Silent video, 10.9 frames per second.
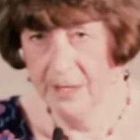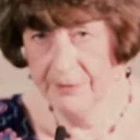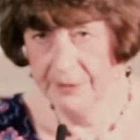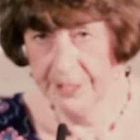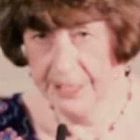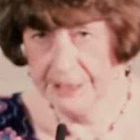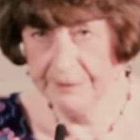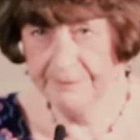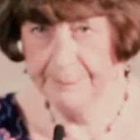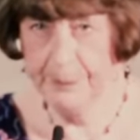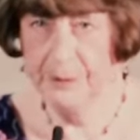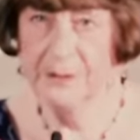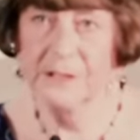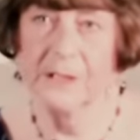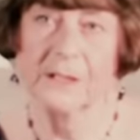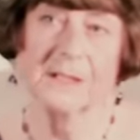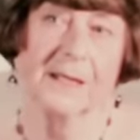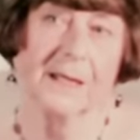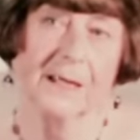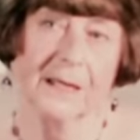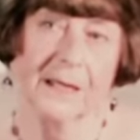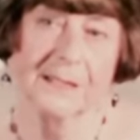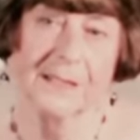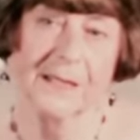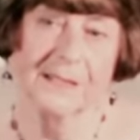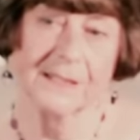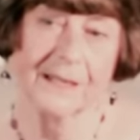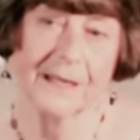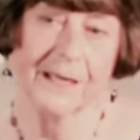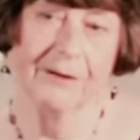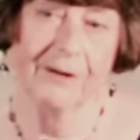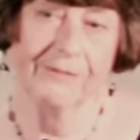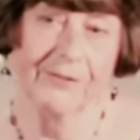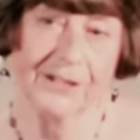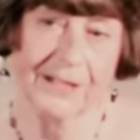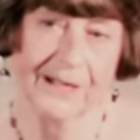The native birds are singing as they sing here every